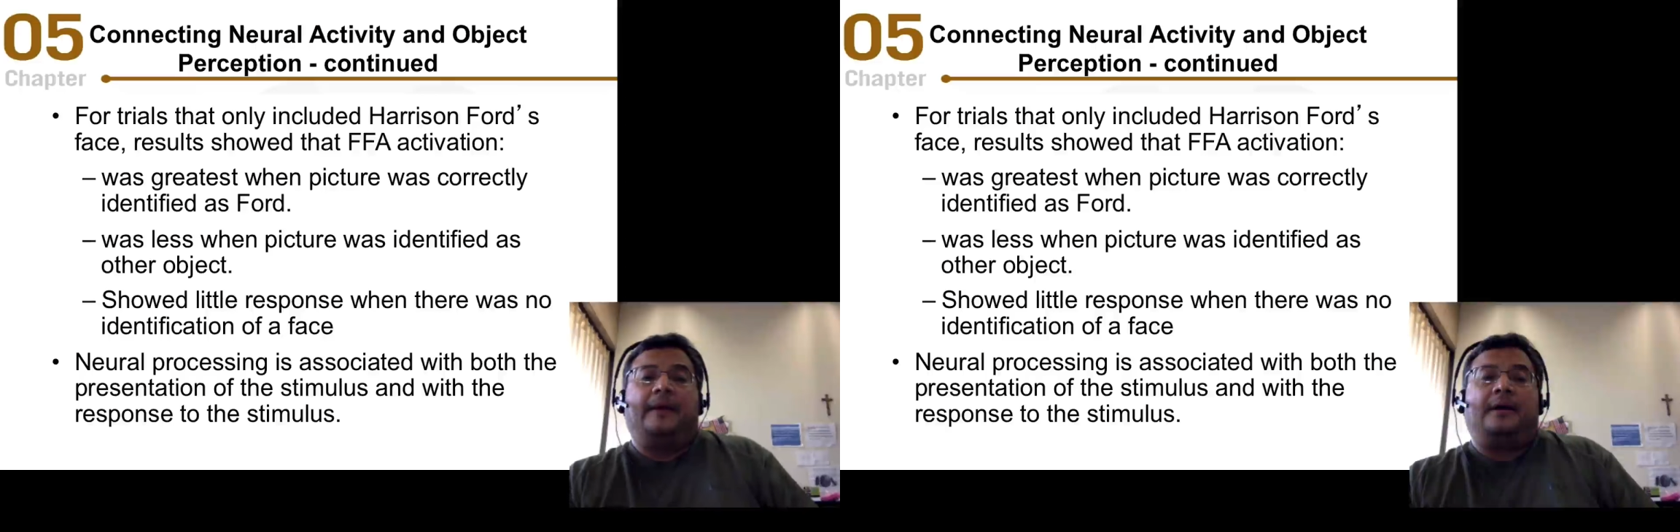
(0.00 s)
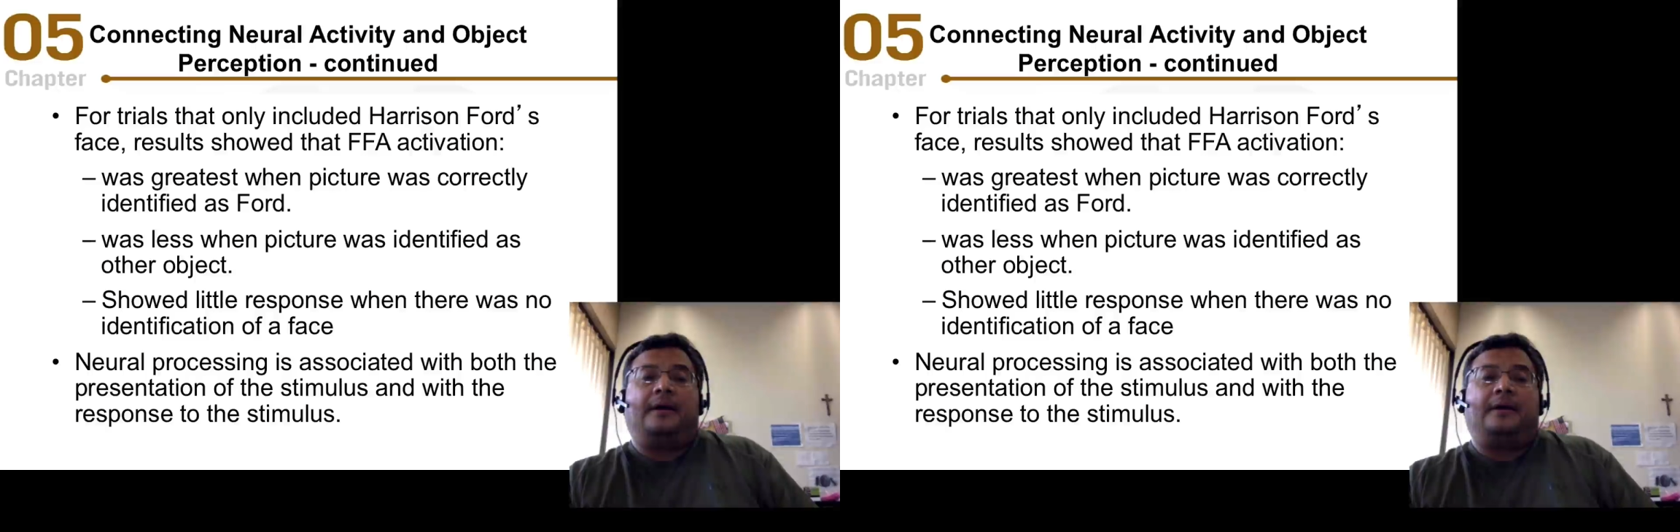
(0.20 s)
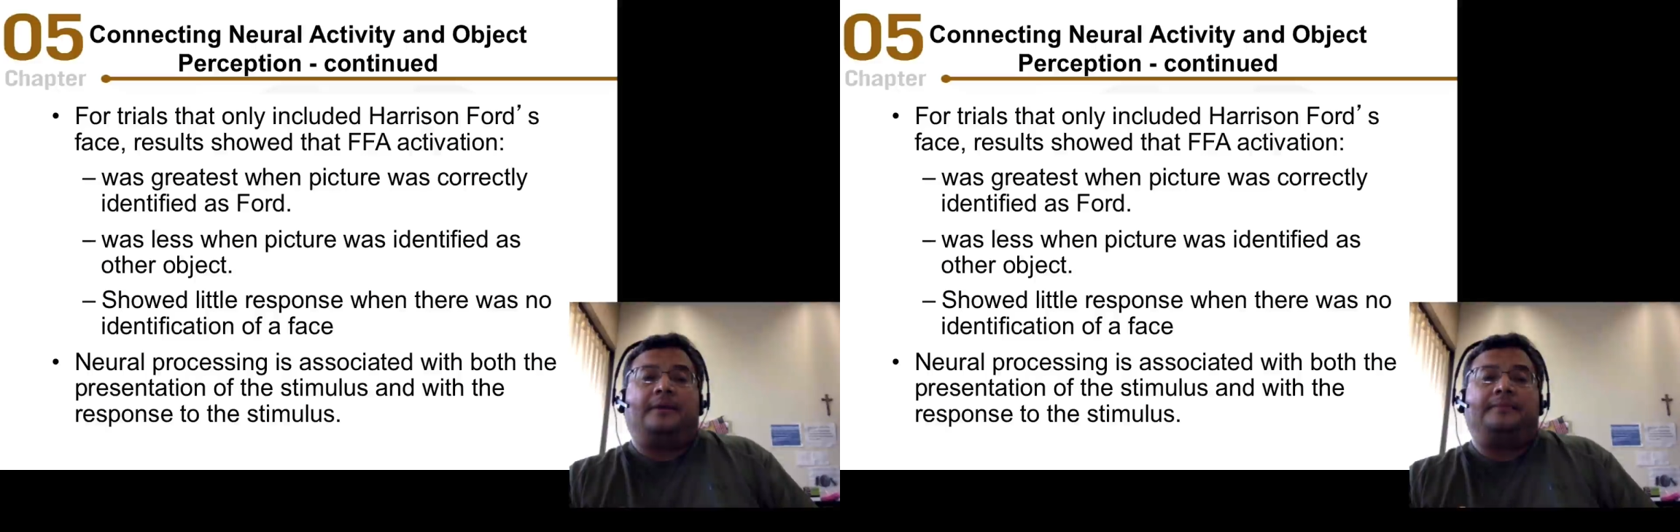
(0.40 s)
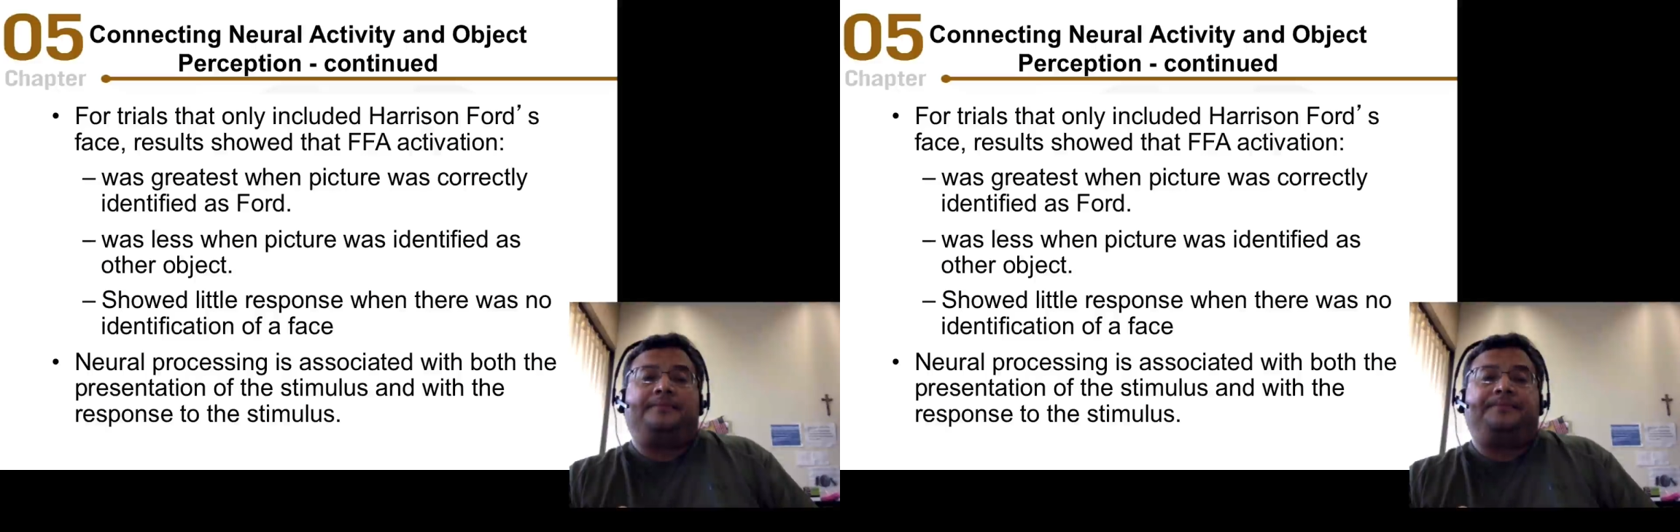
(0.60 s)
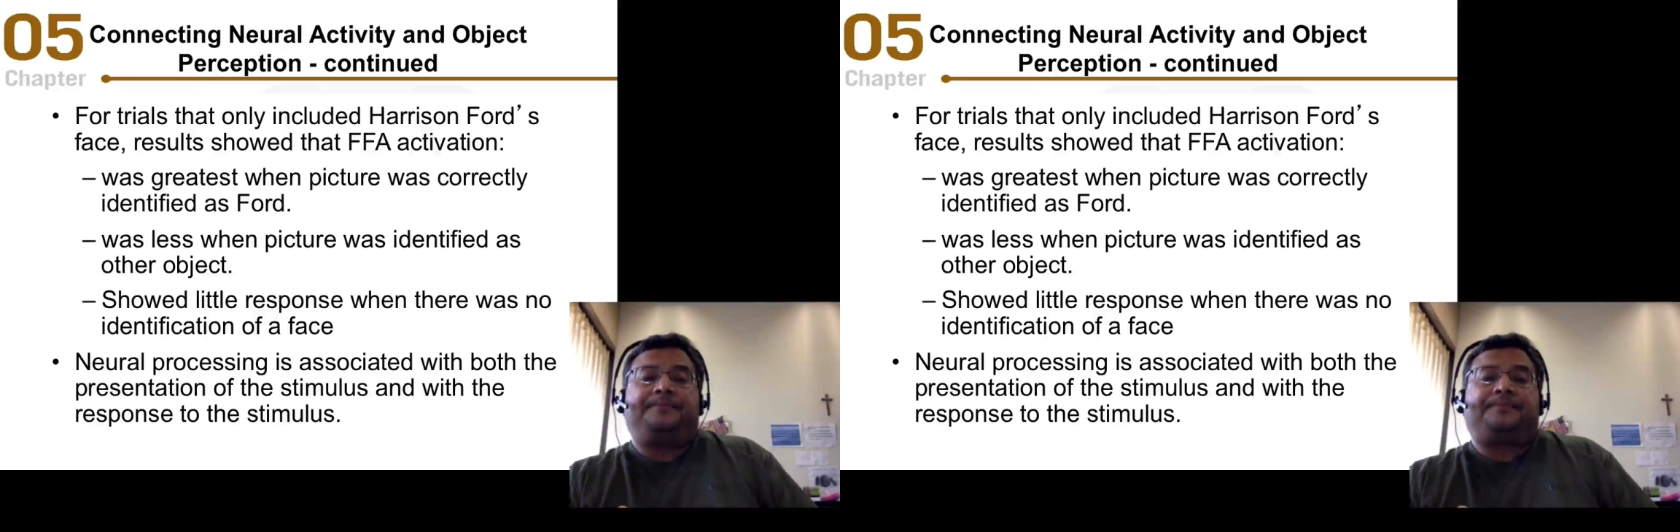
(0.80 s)

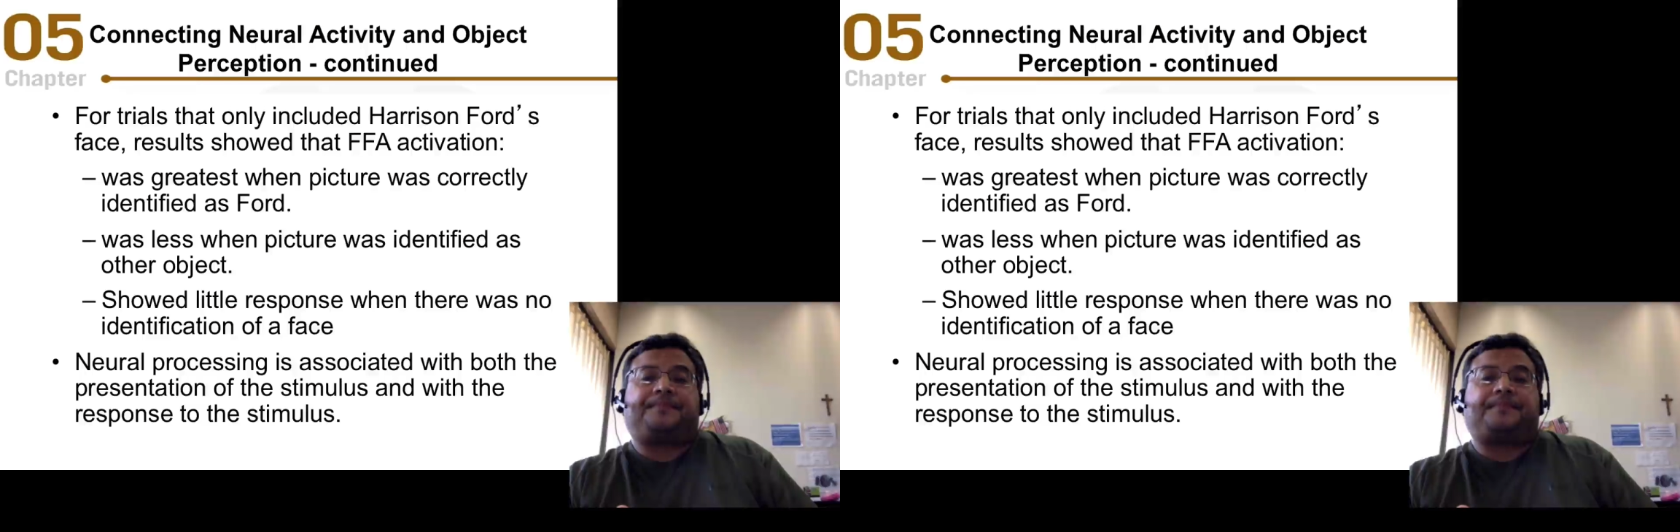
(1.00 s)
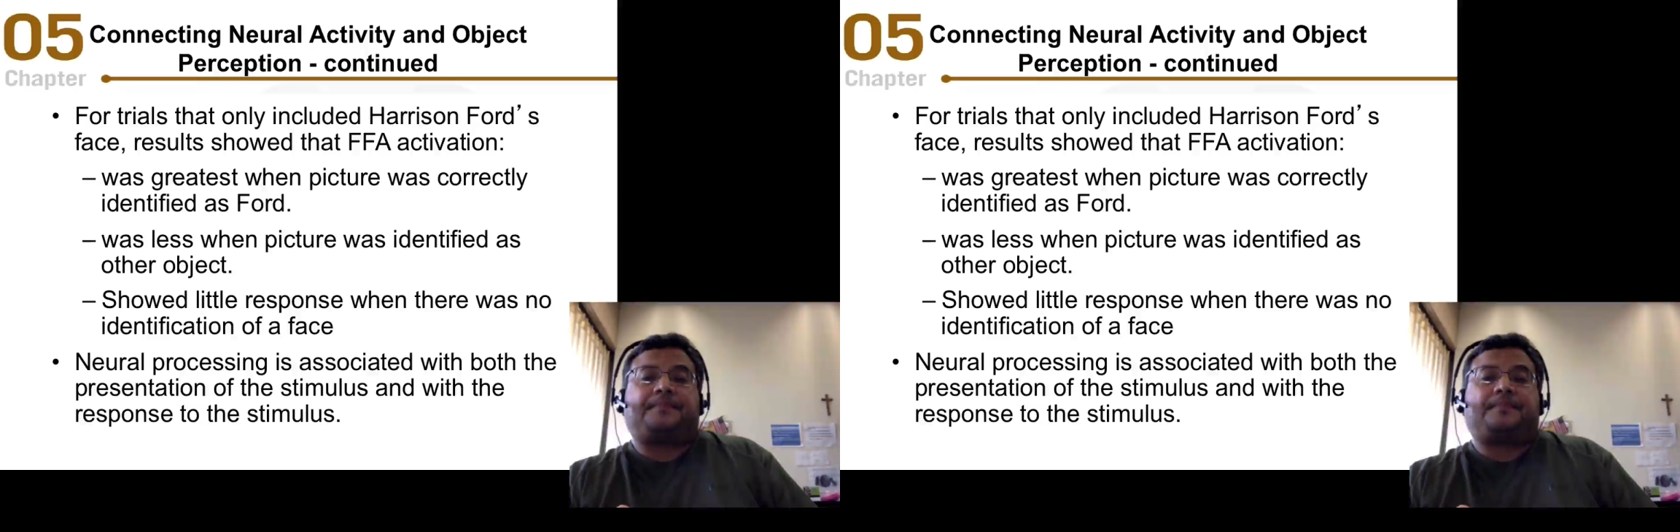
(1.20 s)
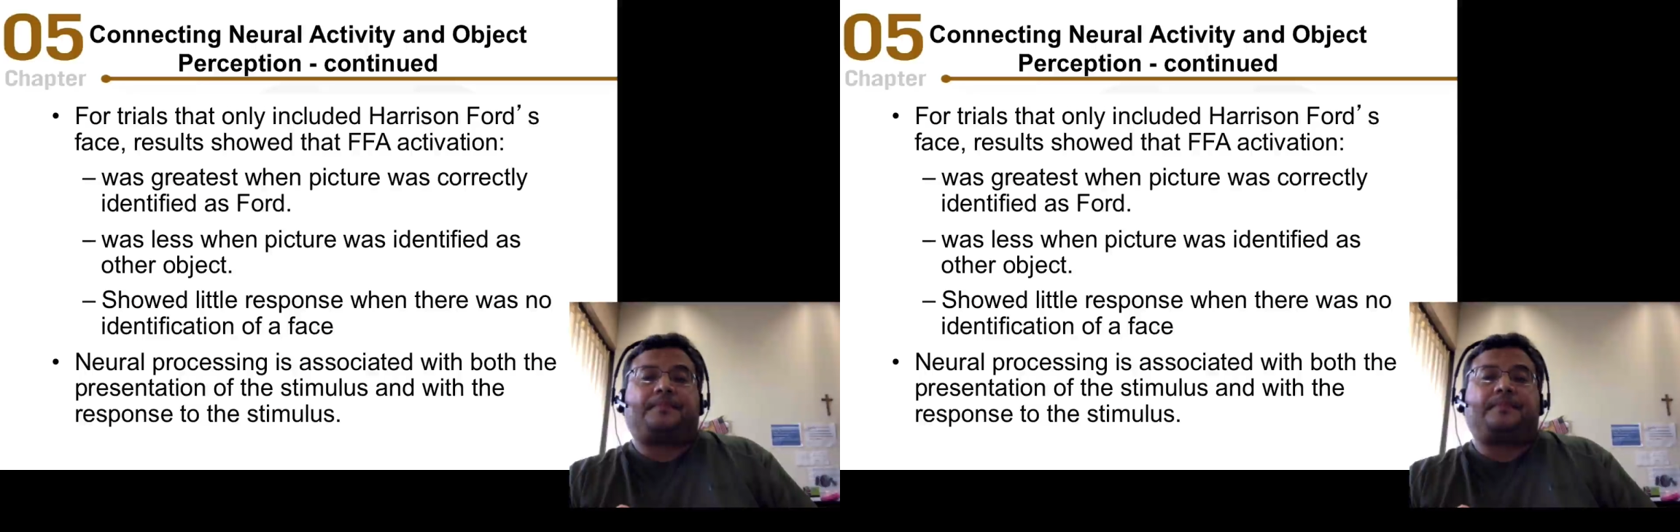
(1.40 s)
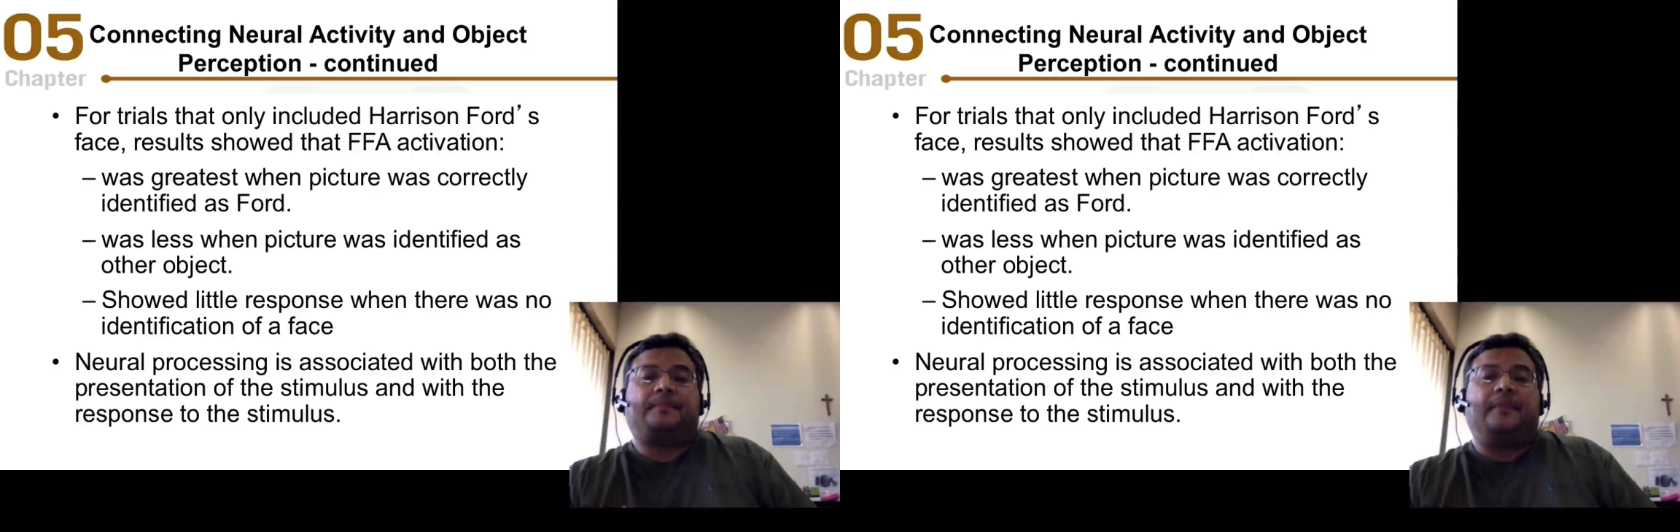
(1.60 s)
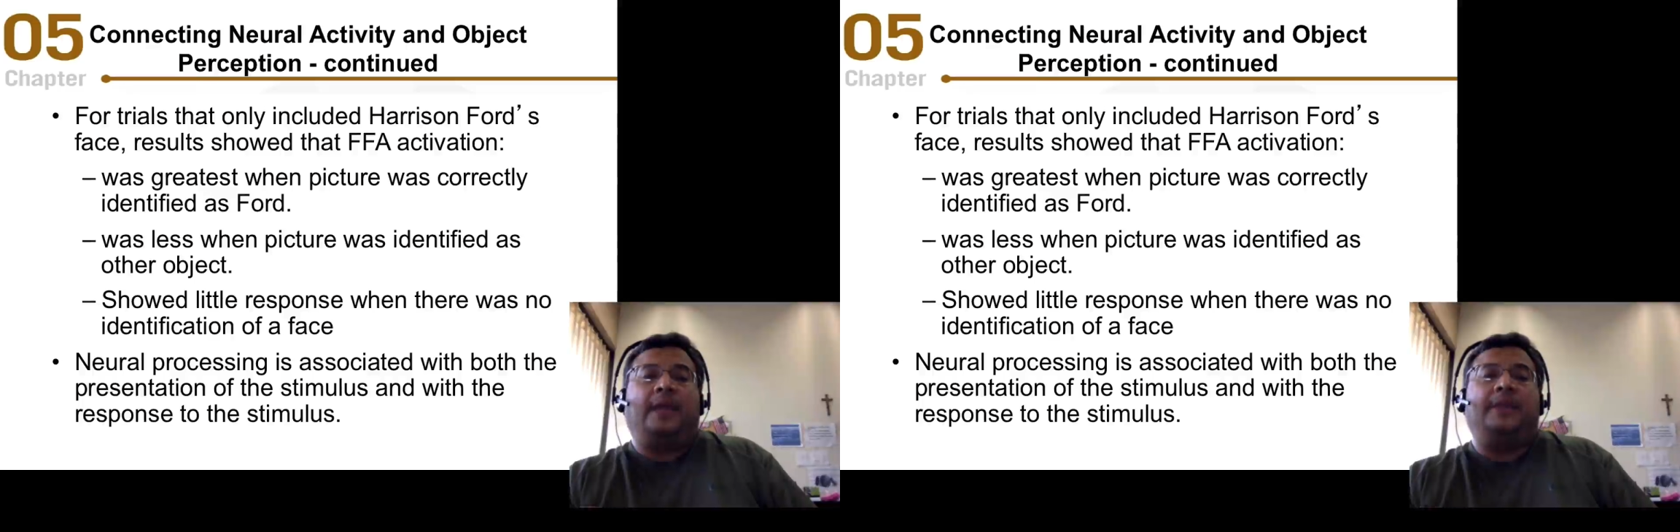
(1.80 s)
Um,
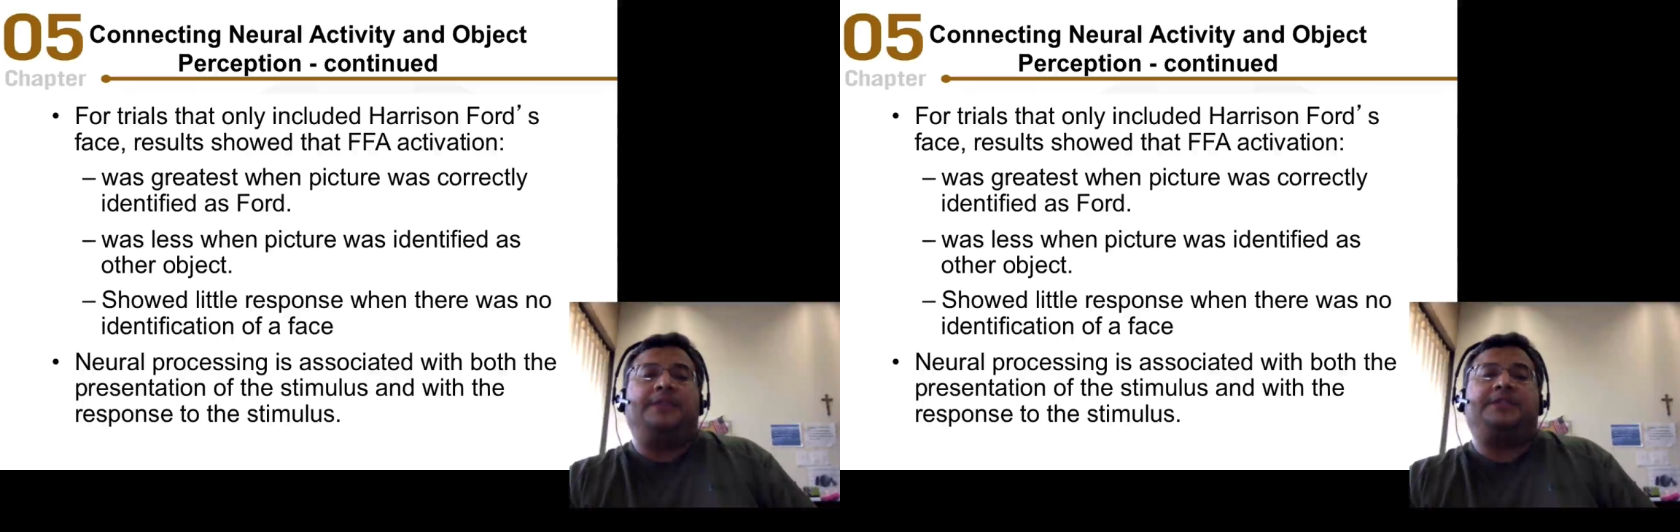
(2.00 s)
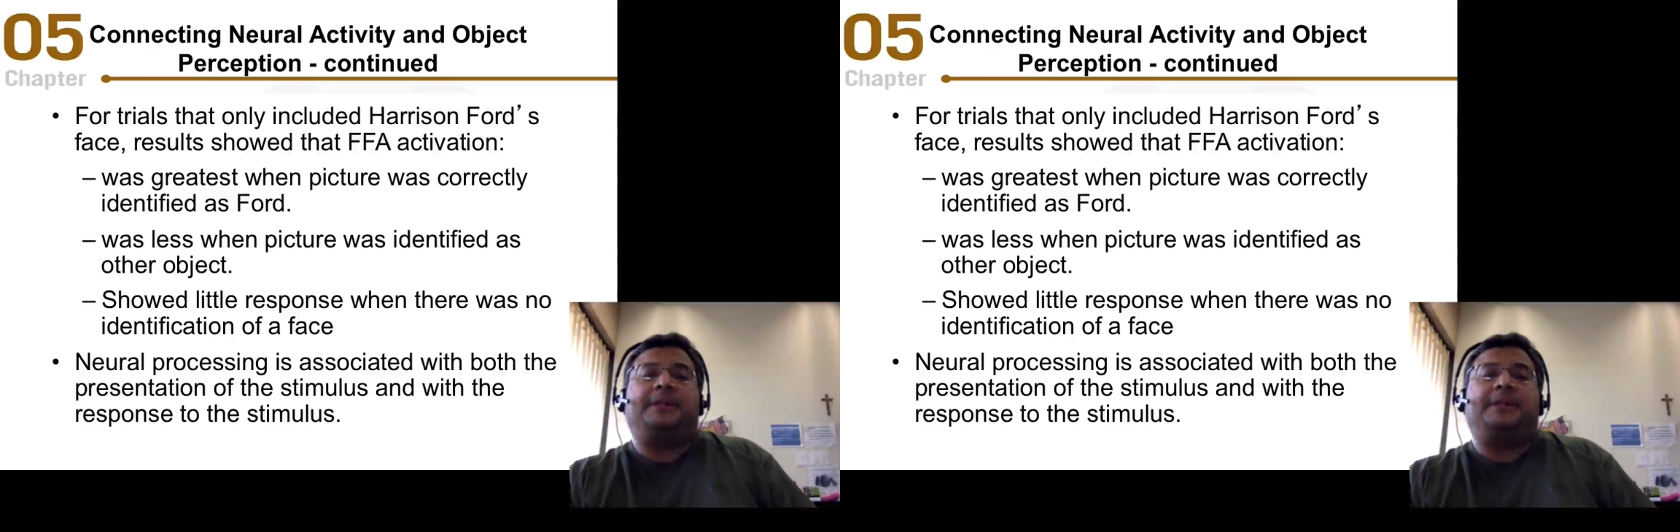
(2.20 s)
and this